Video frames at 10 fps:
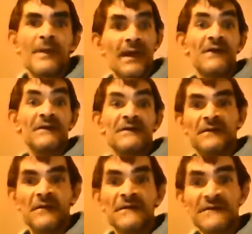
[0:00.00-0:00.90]
has
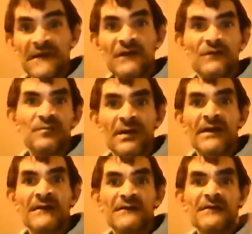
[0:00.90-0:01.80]
sage
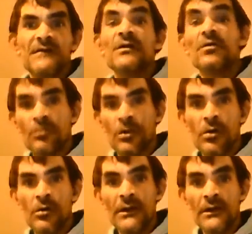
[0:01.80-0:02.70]
plants
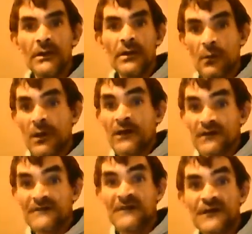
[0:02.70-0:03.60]
growing,
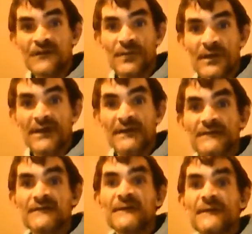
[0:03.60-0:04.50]
wild sage
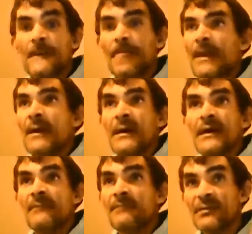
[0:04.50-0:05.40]
plants,
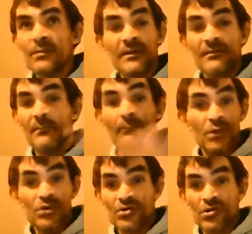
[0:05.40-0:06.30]
and people have been
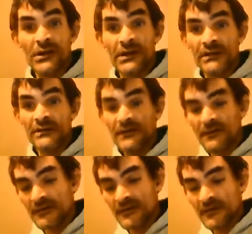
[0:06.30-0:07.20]
butchering it,
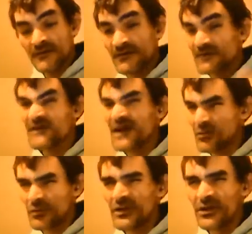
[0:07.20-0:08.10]
so it's not
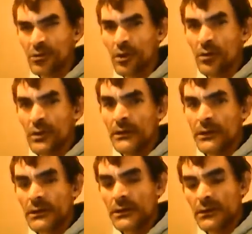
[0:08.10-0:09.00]
really growing.
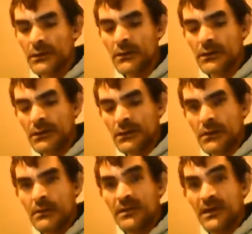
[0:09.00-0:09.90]

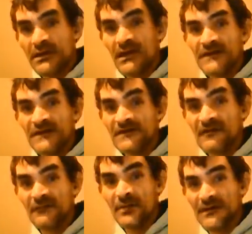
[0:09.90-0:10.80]
But I got this
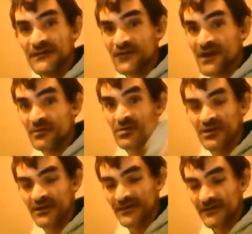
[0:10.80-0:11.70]
over by the tribal
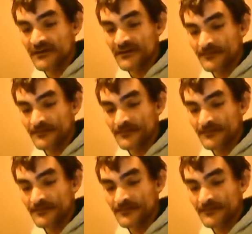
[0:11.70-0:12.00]
clinic